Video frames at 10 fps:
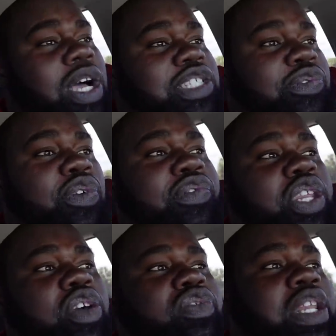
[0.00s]
watch the full
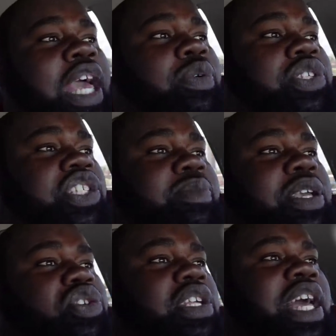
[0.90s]
video. If you like what you see,
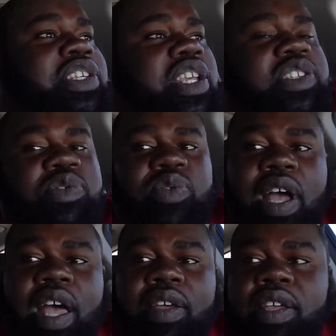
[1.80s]
make sure you like, share,
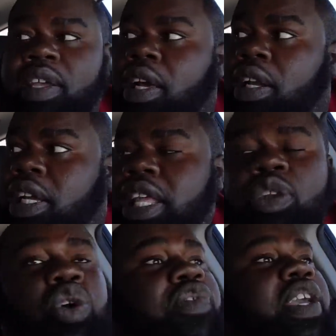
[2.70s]
subscribe. Click that
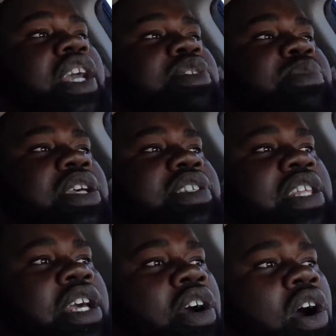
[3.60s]
notification bell,
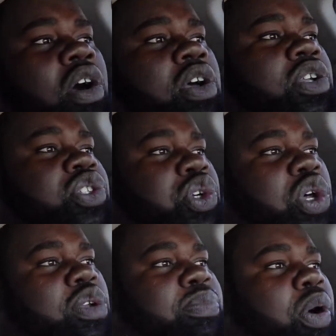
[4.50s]
select all, turn
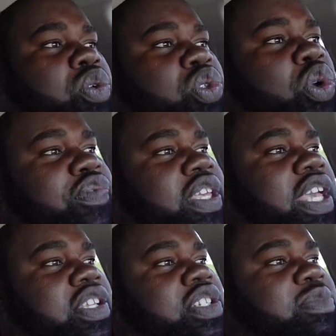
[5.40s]
on them post
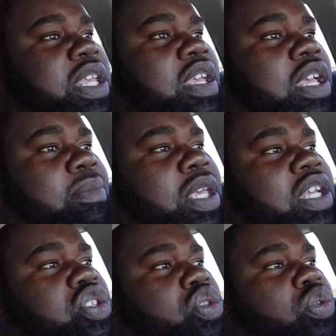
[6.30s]
notifications, man,
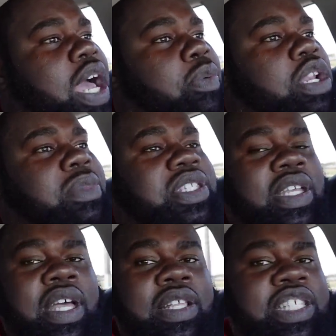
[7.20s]
because you do not want to miss the
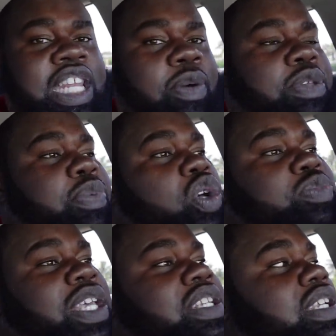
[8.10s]
content that we post,
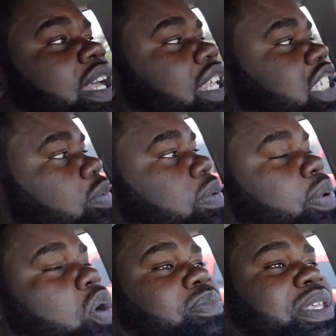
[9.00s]
because the content we
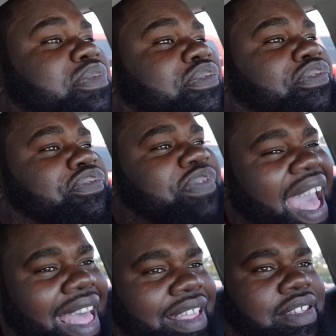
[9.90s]
post be fire.